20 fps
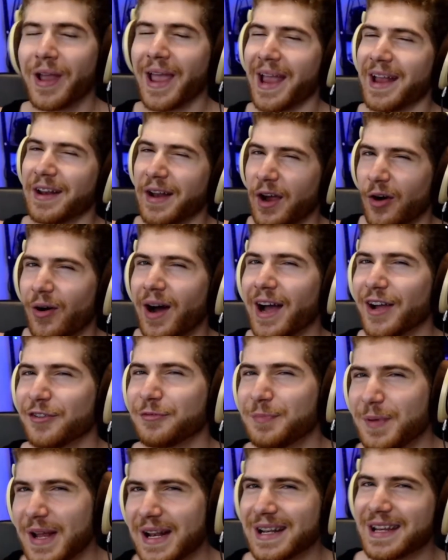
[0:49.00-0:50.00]
now I've
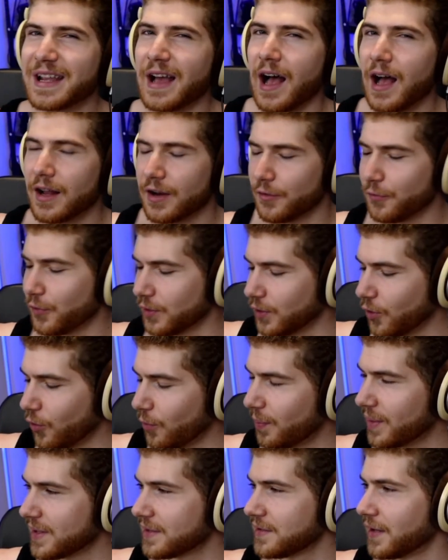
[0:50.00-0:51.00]
been kind of a little
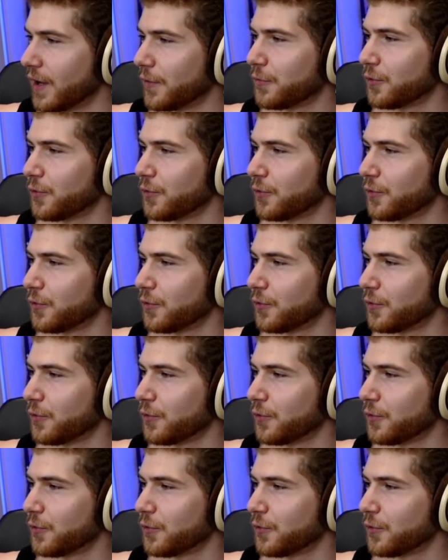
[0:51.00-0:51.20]
bit tough on